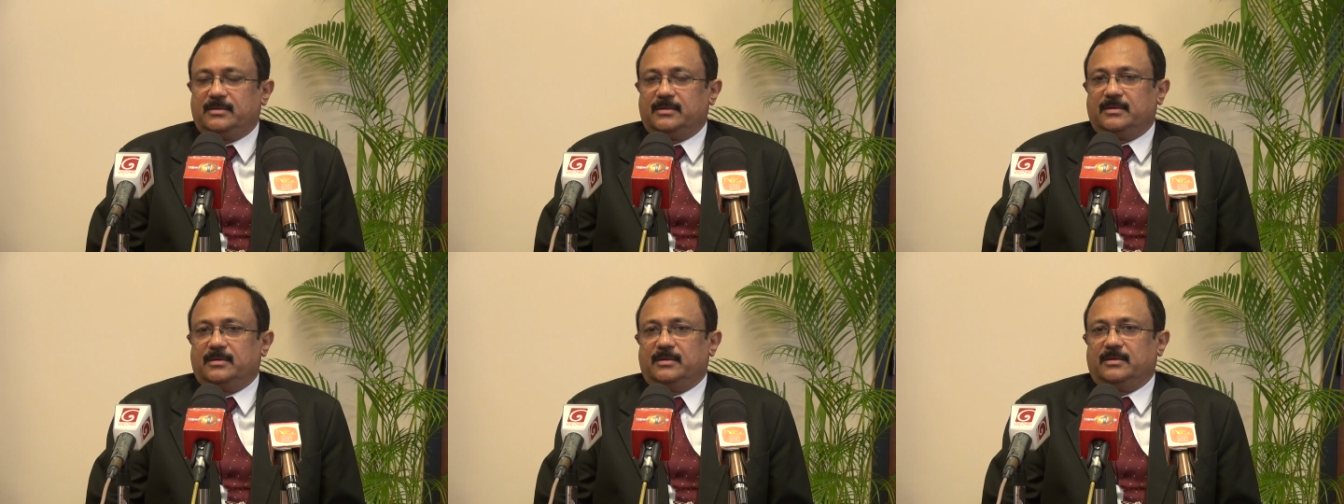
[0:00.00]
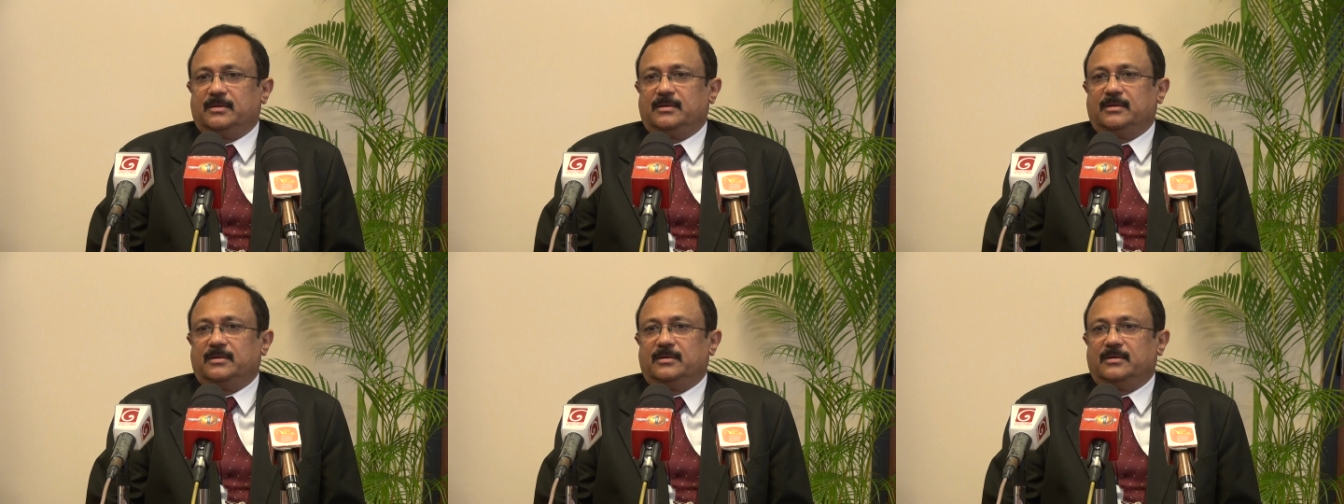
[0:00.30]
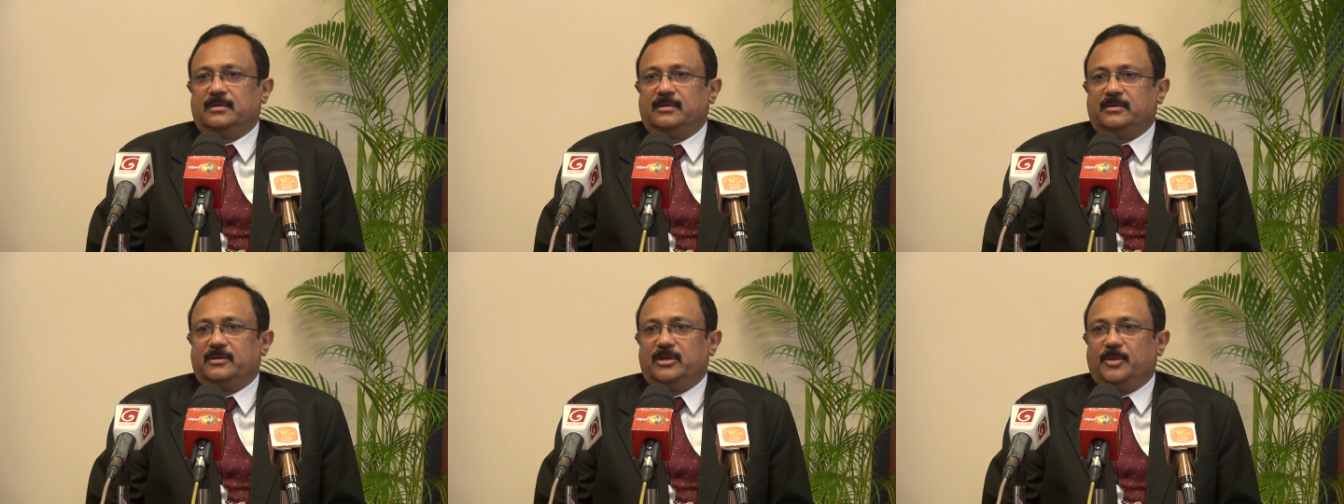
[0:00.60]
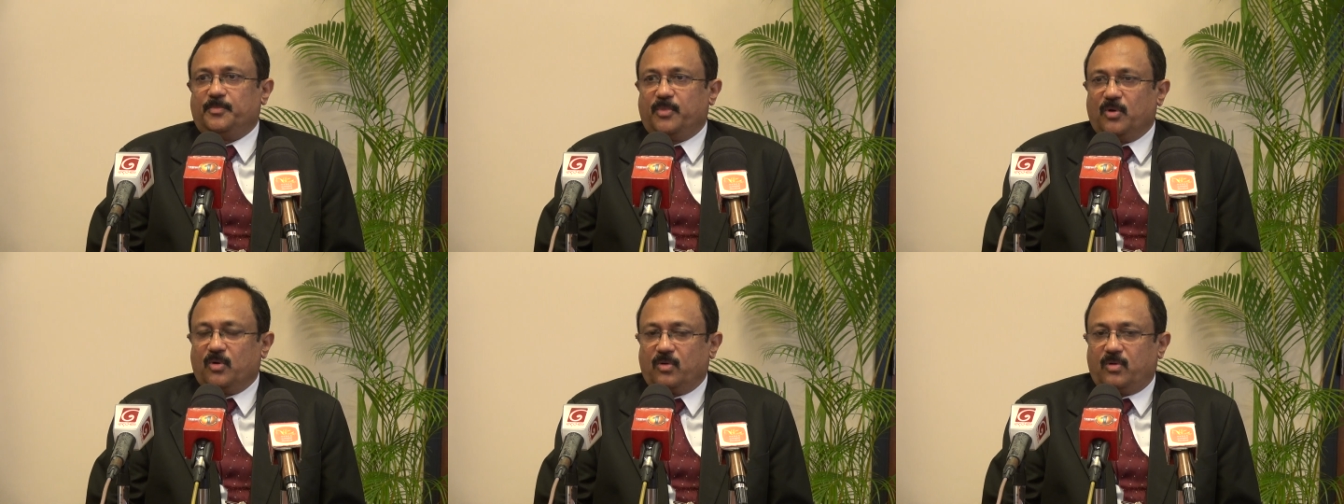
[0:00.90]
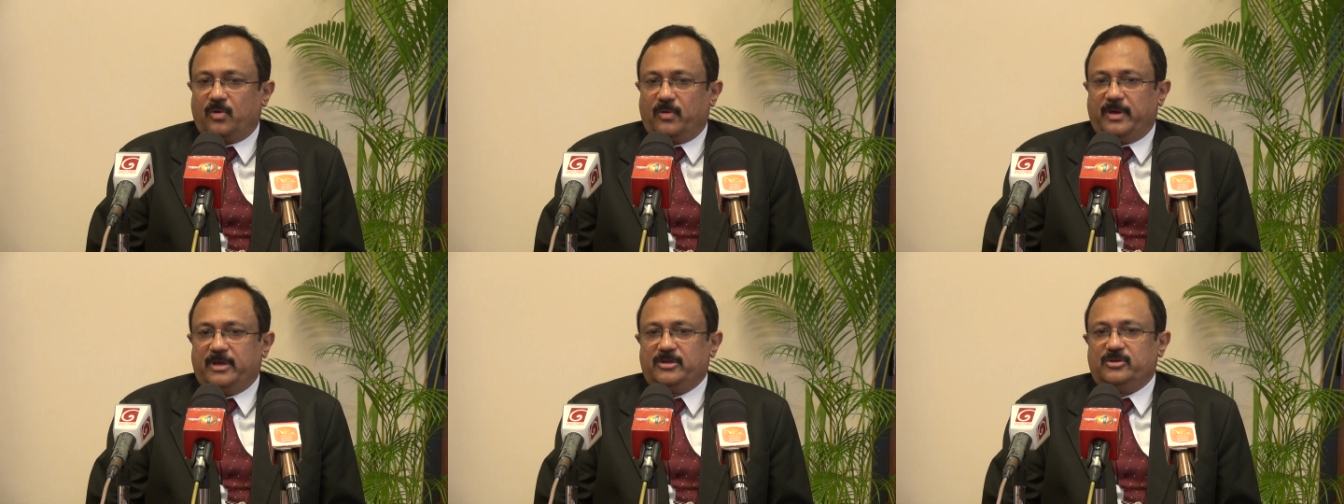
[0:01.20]
uh, Nippon
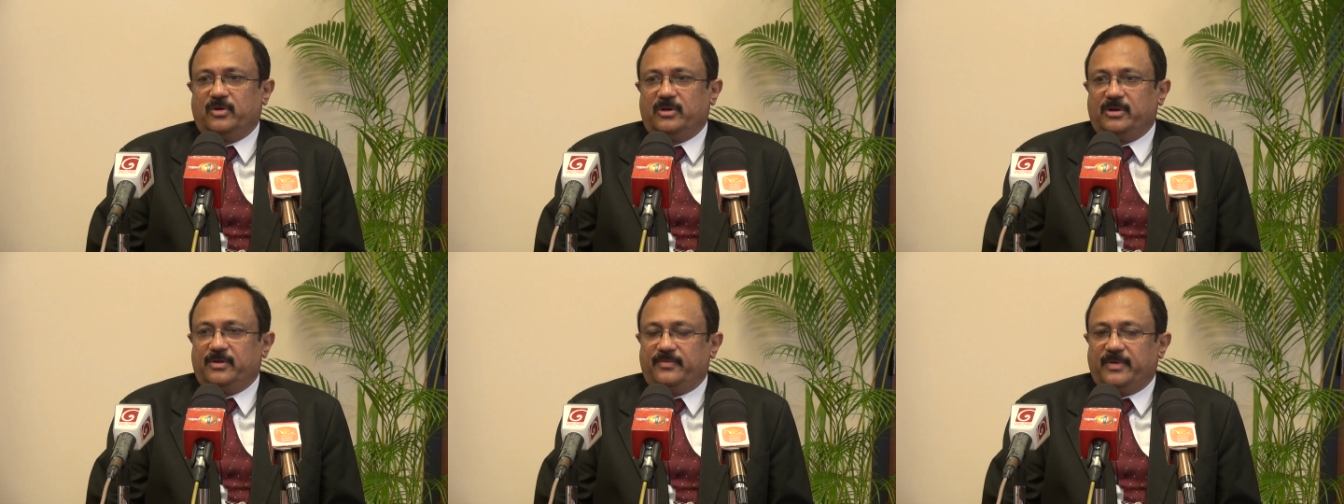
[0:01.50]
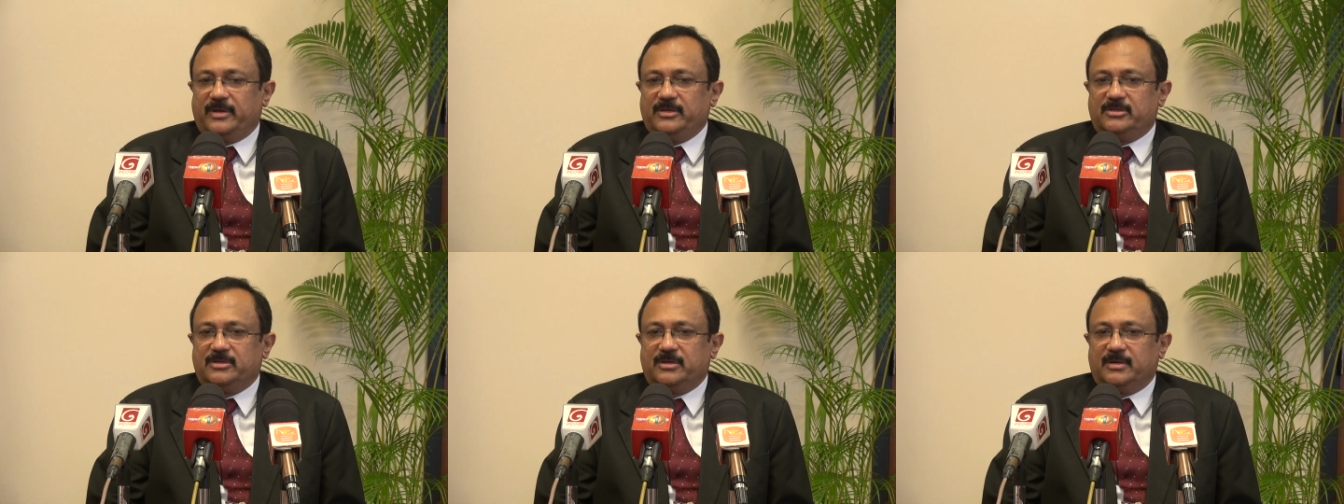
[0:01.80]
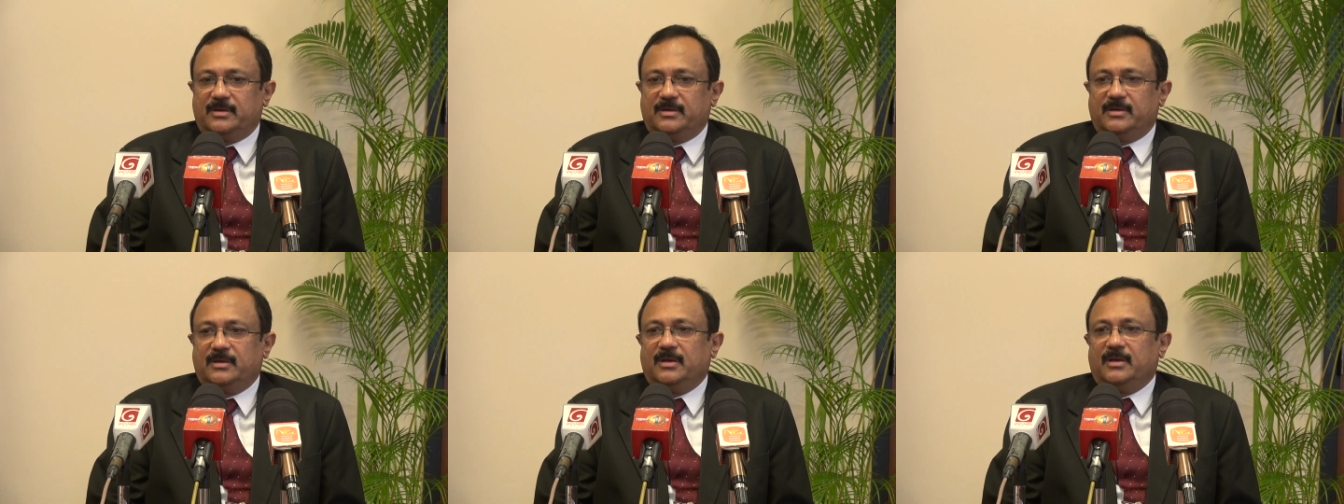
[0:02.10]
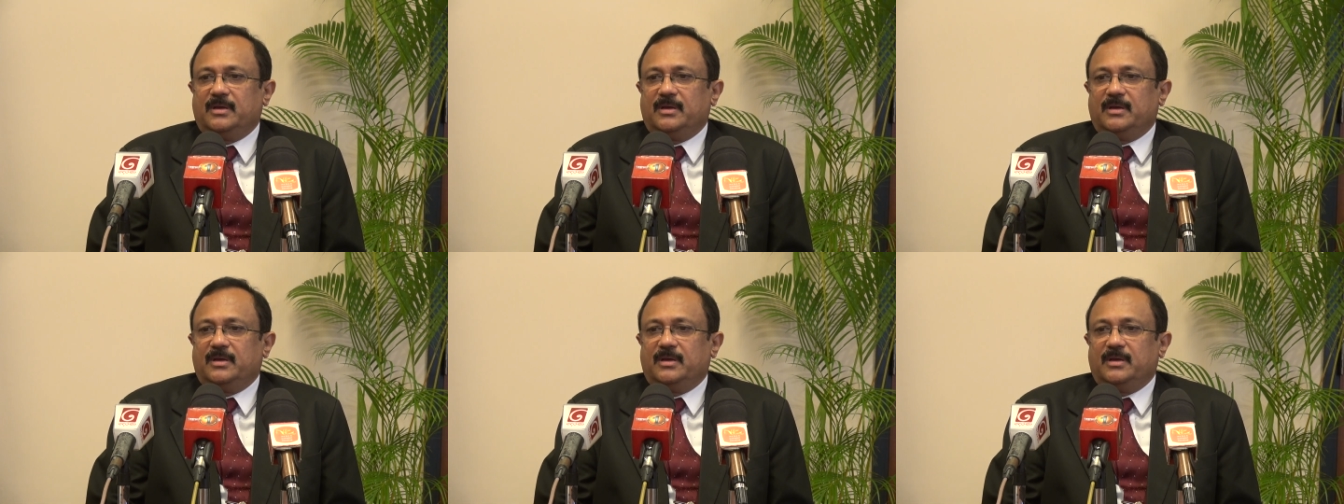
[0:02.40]
Koei Joint Venture.